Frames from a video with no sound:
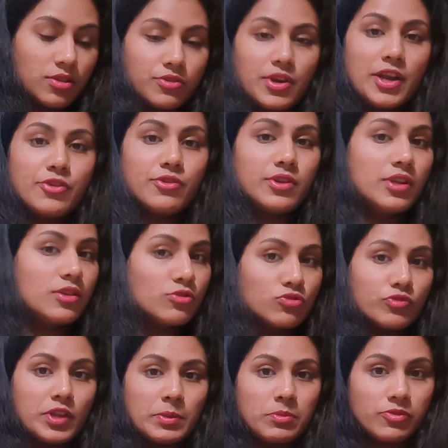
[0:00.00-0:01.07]
rendering used to
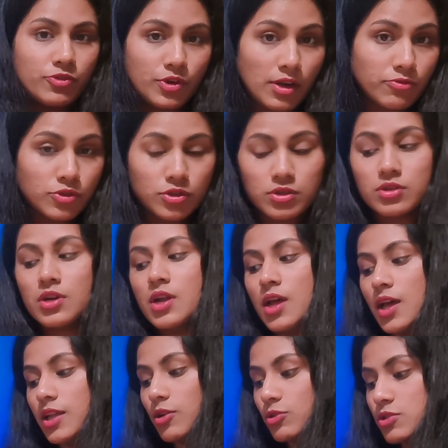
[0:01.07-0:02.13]
take me forever,
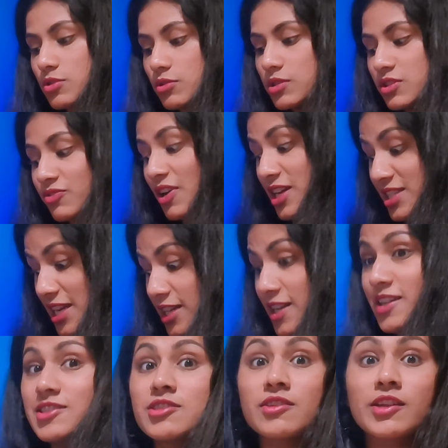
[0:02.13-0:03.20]
and also it's fast and it
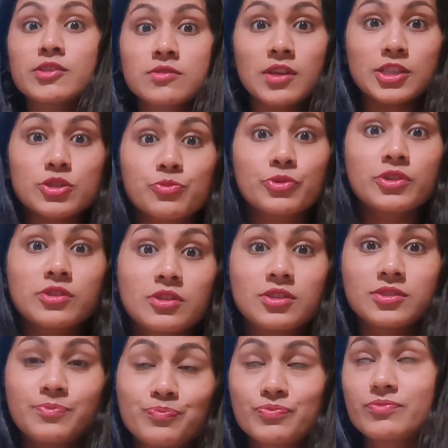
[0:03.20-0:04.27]
has a touch
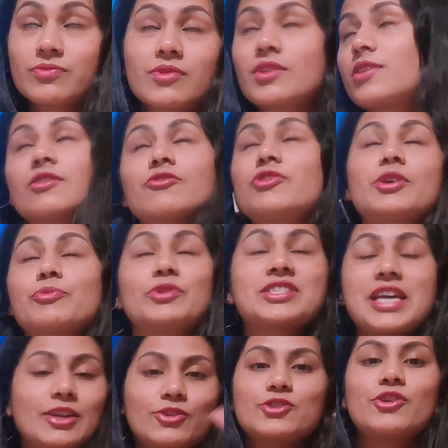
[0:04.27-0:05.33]
fingerprint
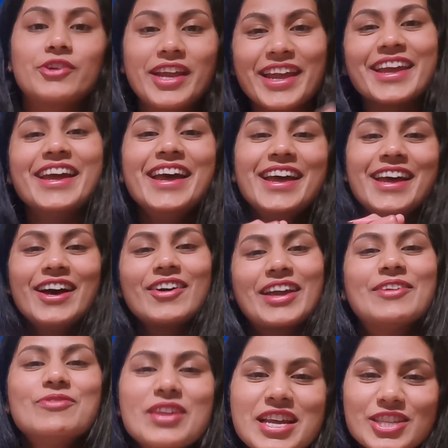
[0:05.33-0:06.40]
scanner. Sorry. Okay,
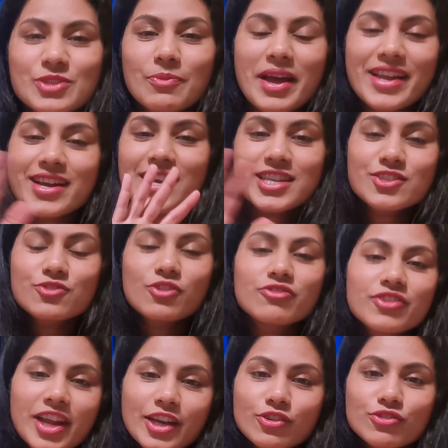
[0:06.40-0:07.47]
so So bye guys, do not
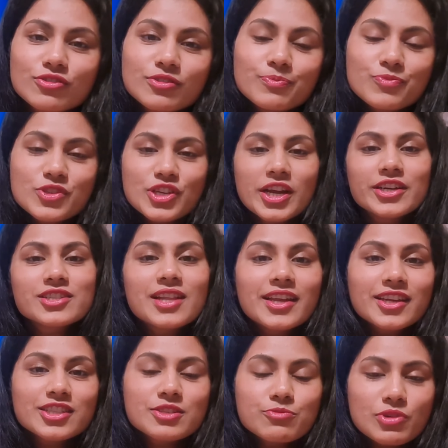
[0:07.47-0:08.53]
forget to share, like
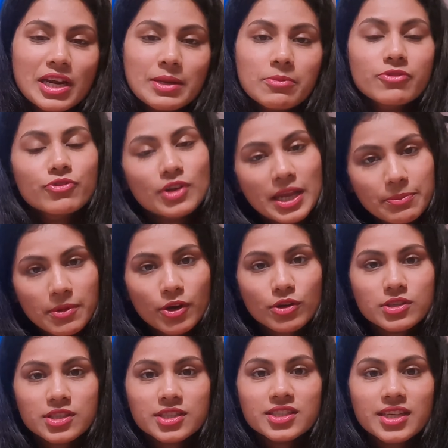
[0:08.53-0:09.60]
and subscribe if you like my
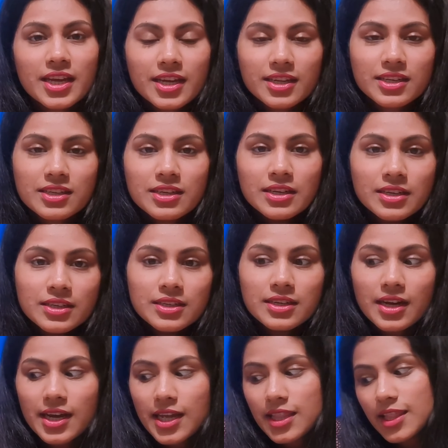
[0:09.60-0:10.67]
content, and
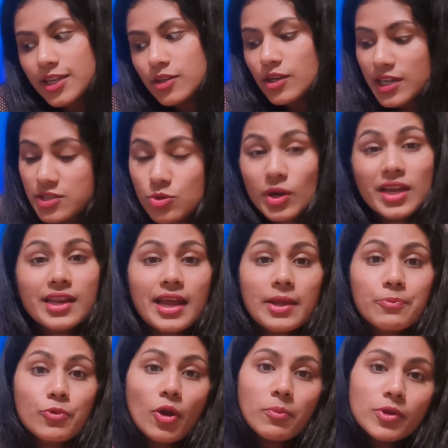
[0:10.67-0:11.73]
I'll let you guys know, and I'll
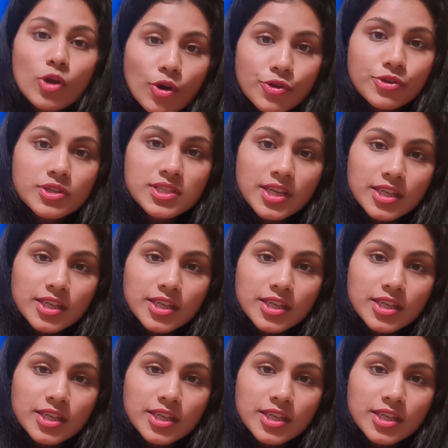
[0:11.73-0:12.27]
probably order a skin